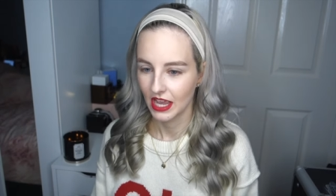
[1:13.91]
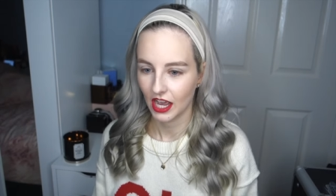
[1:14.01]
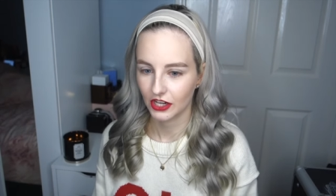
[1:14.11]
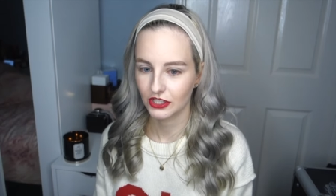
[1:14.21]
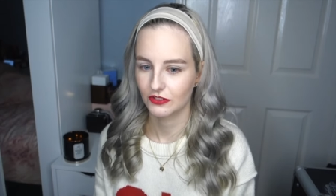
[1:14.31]

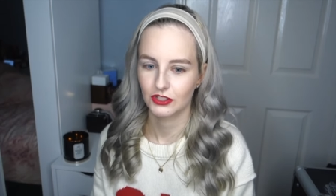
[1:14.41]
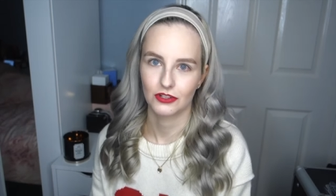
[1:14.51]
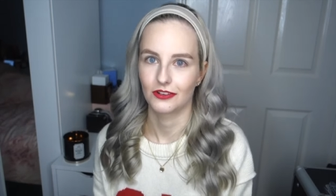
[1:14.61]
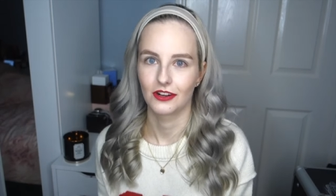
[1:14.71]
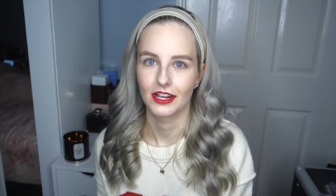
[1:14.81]
I could have just
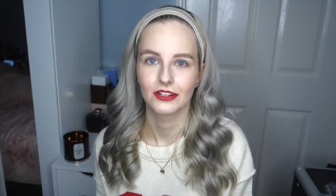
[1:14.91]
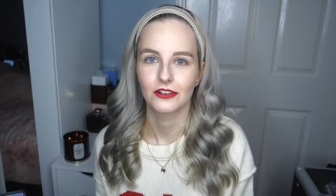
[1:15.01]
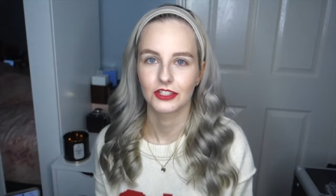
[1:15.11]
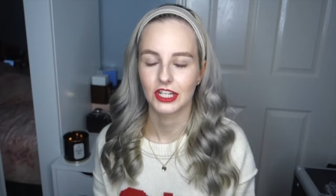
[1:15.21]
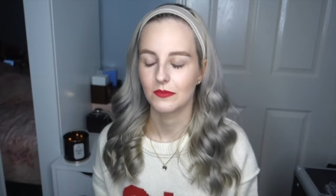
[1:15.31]
gone online and
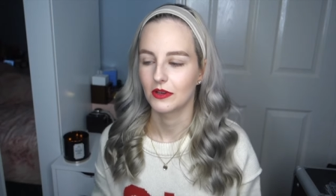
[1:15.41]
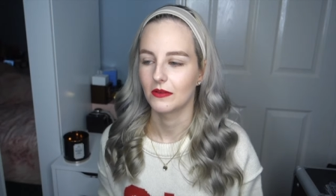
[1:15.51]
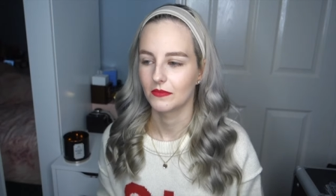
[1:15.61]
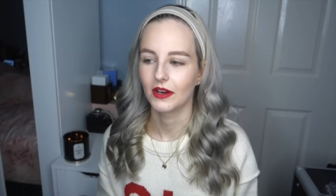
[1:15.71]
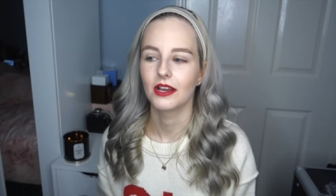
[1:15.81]
got a cheap
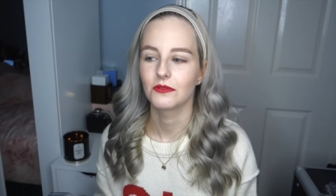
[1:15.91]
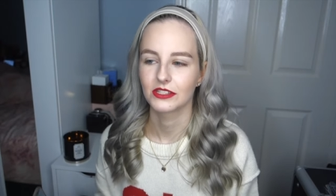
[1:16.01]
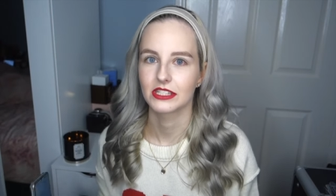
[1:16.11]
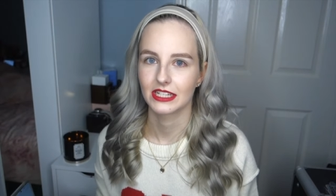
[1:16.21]
one but I wanted